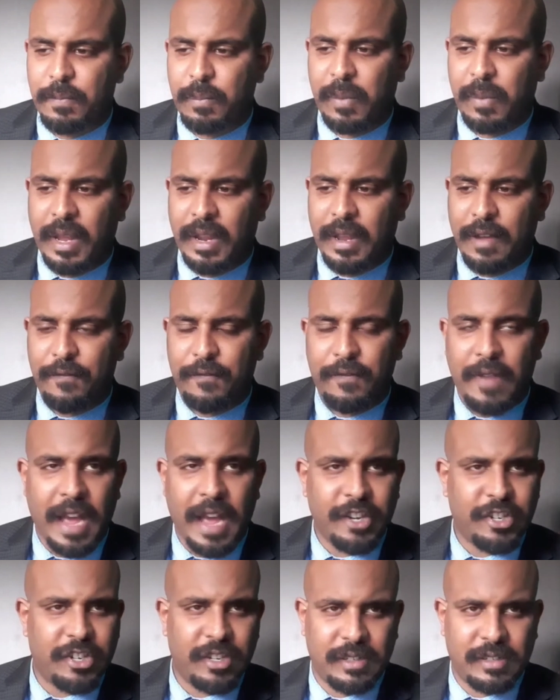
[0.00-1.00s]
like a
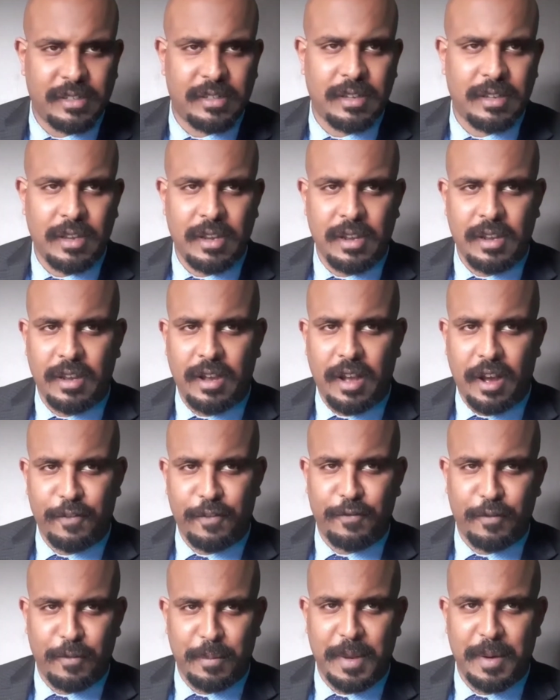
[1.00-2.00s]
fascist
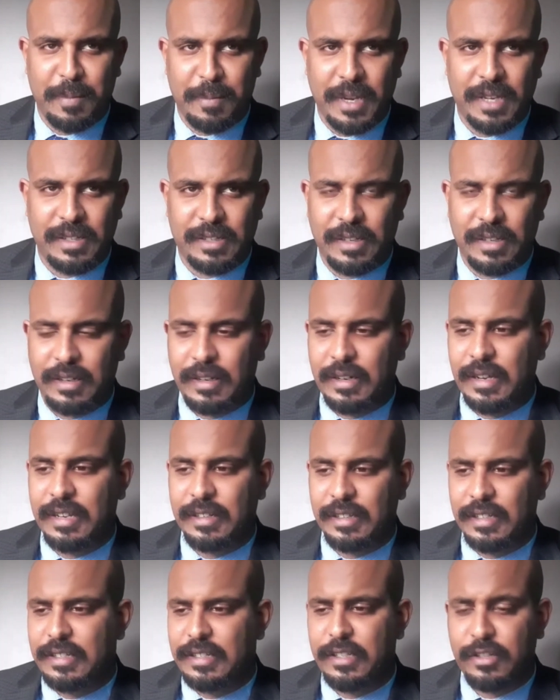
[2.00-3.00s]
government, basically.
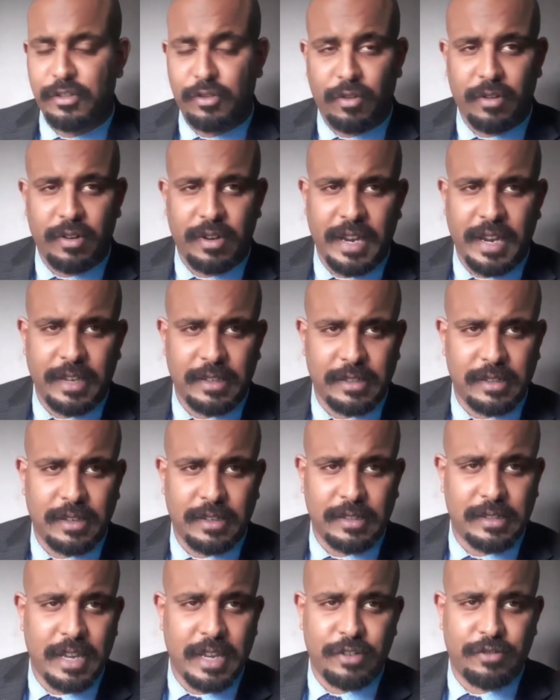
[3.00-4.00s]
And this is not an
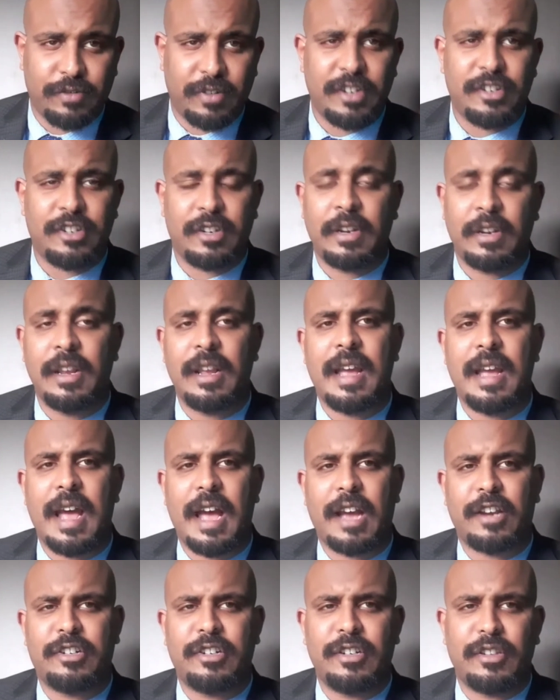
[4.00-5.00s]
exaggeration.
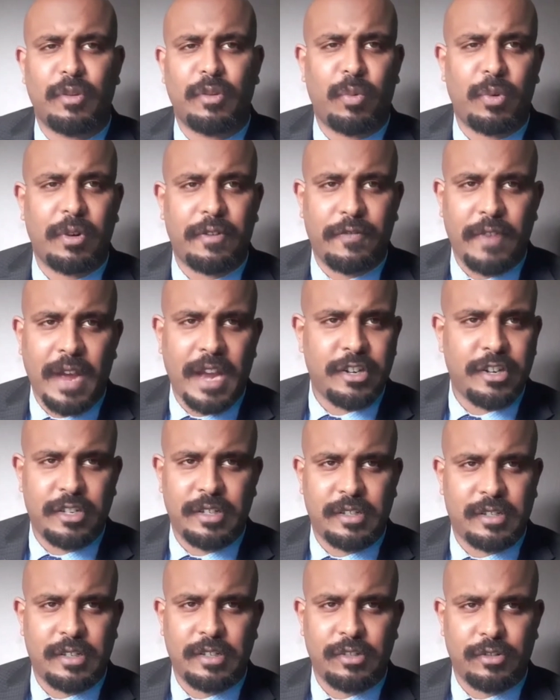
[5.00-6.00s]
Actually, the word
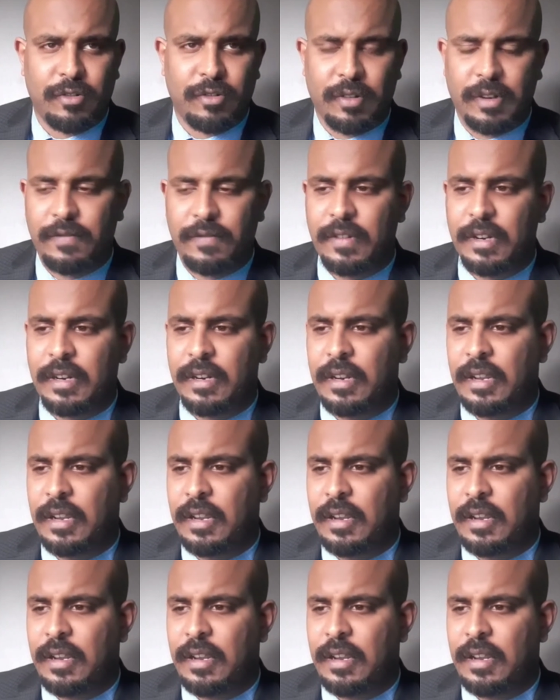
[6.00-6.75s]
fascist is not even